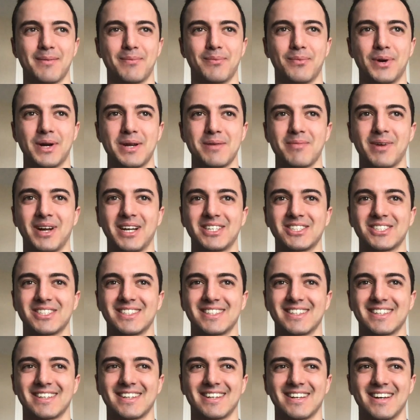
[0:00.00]
Pretty much
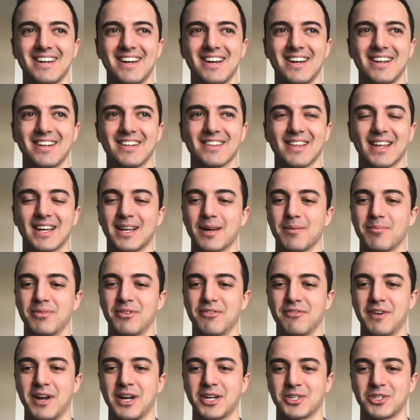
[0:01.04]
like a
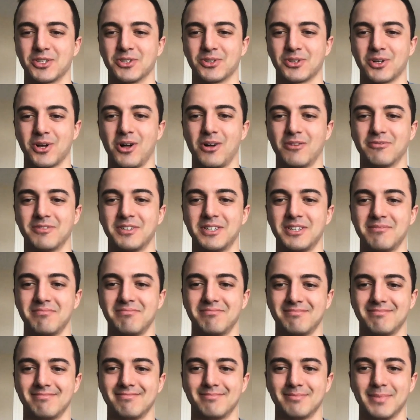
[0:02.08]
professional golfer,
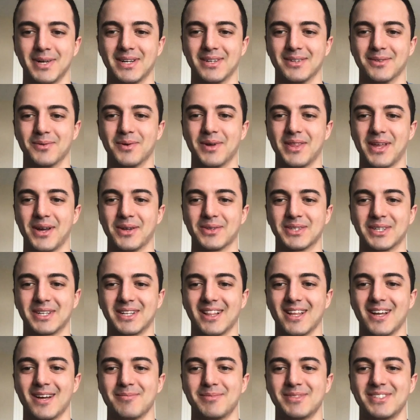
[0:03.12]
but without the
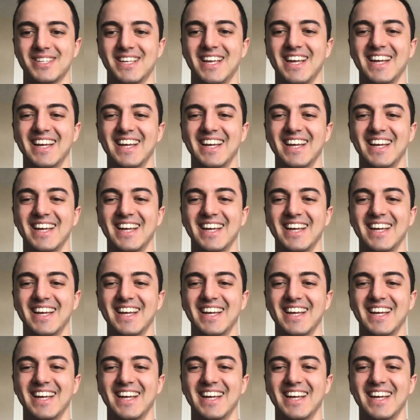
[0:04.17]
clubs.